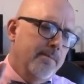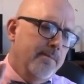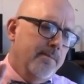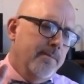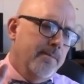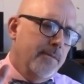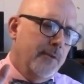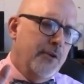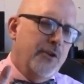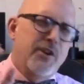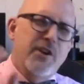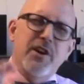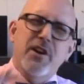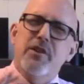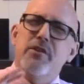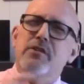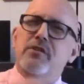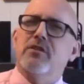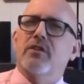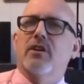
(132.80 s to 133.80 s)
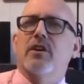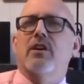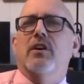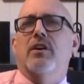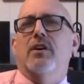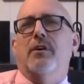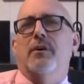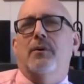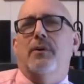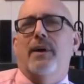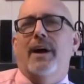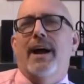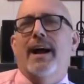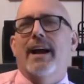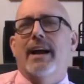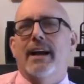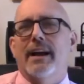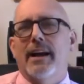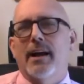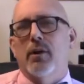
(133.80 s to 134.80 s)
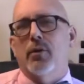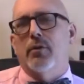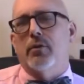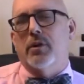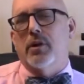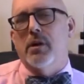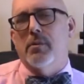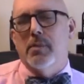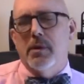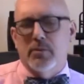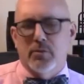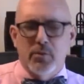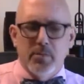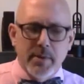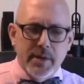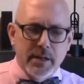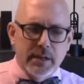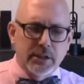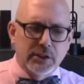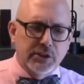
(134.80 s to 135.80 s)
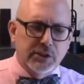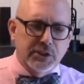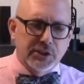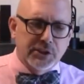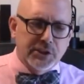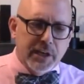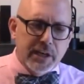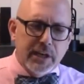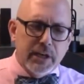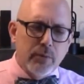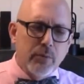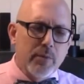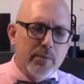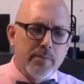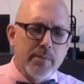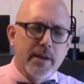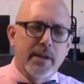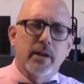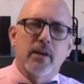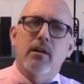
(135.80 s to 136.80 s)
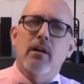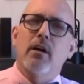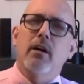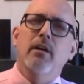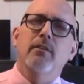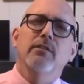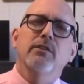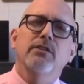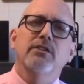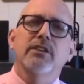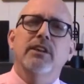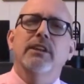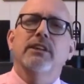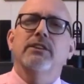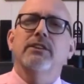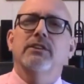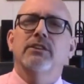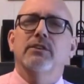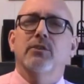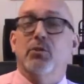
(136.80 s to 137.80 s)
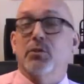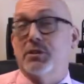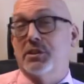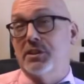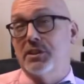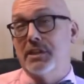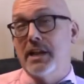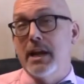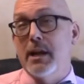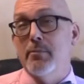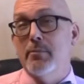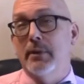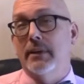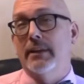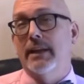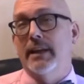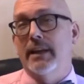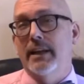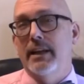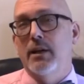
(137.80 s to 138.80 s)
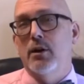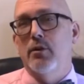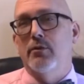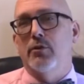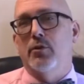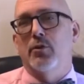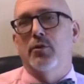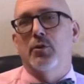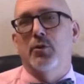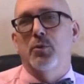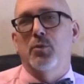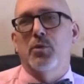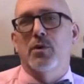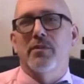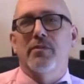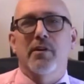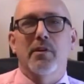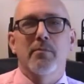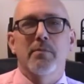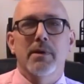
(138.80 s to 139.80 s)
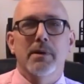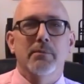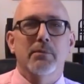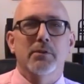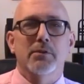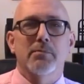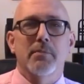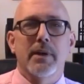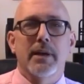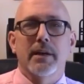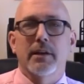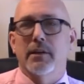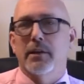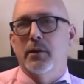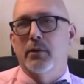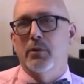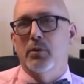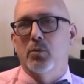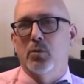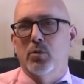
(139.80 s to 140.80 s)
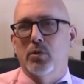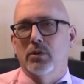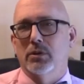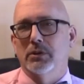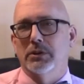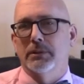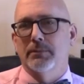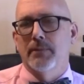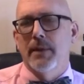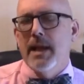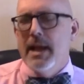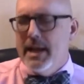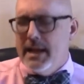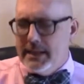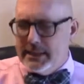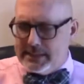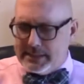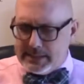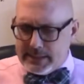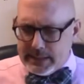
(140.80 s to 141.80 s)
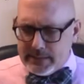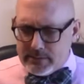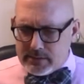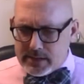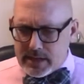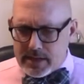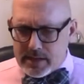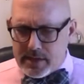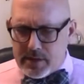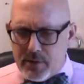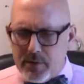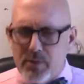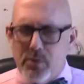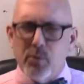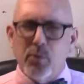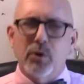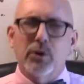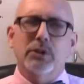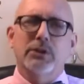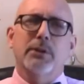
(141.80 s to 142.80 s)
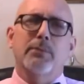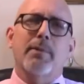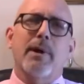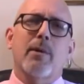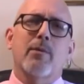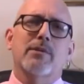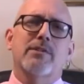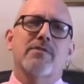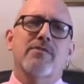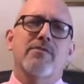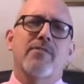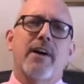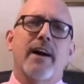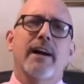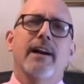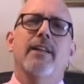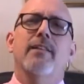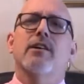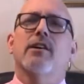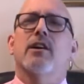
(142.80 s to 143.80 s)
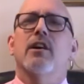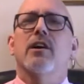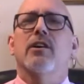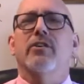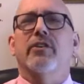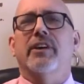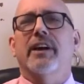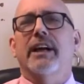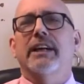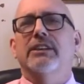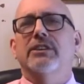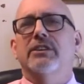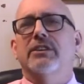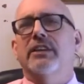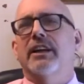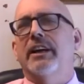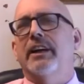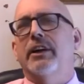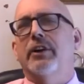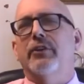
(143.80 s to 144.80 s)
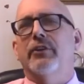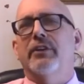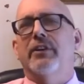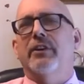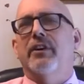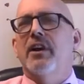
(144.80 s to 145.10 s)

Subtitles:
years ago, I had an elder come up to me and share with me a conversation or a statement that he overheard one of our members make during worship. It seems that during worship, I was inviting the congregation to enter